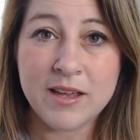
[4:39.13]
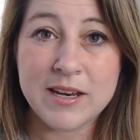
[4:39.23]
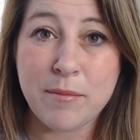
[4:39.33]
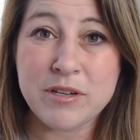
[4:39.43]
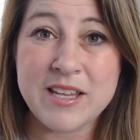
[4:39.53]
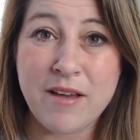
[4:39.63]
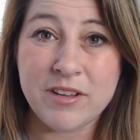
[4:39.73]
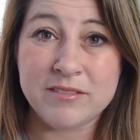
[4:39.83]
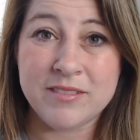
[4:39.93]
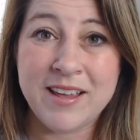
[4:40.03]
Number
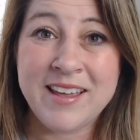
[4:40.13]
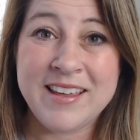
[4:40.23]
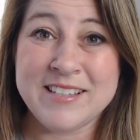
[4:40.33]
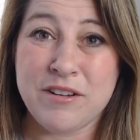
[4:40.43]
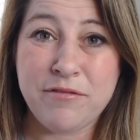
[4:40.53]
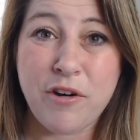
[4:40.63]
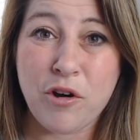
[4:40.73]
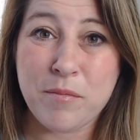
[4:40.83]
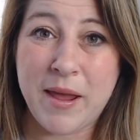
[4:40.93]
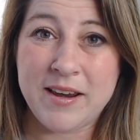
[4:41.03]
7 is
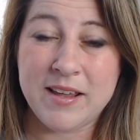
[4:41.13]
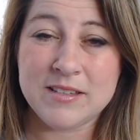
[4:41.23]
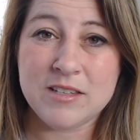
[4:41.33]
deferred maintenance.